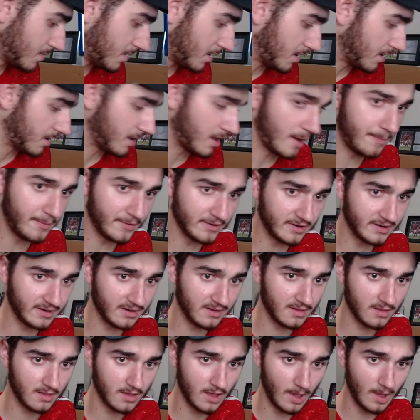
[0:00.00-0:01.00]
Up
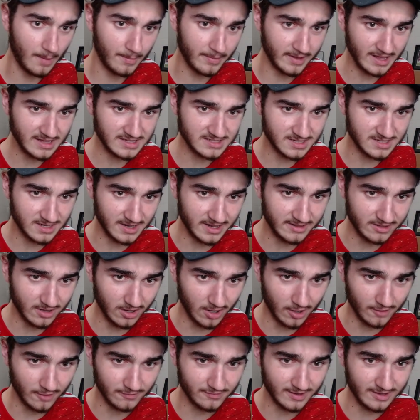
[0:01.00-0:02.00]
against
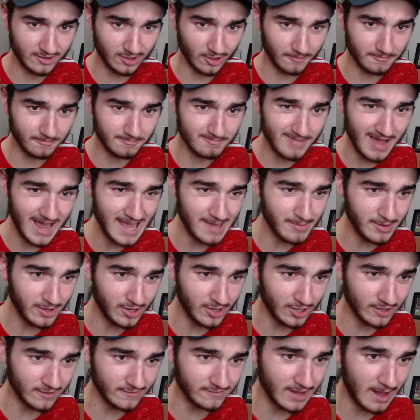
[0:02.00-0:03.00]
Lindelof. Lindelof maybe could
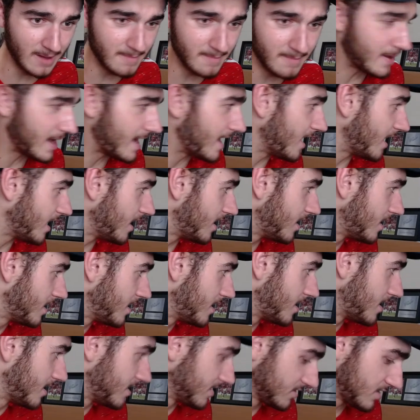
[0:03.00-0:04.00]
have done better.
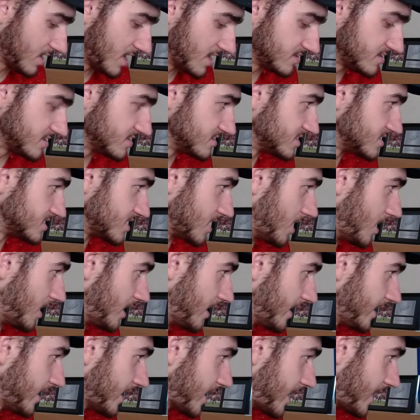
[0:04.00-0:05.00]
Cuts
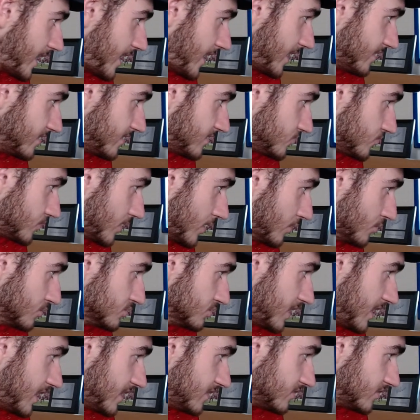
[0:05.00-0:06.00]
inside and drills
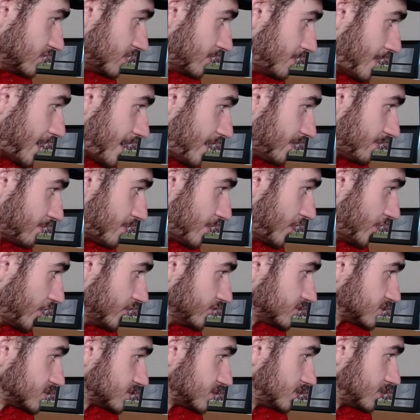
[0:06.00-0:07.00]
it into the back
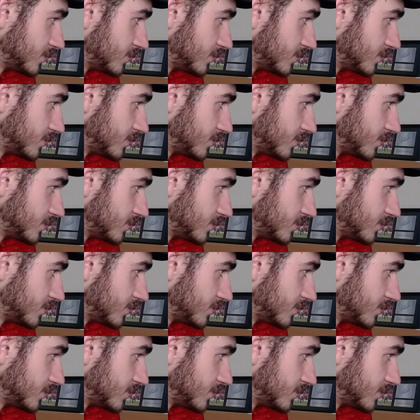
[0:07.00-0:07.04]
post.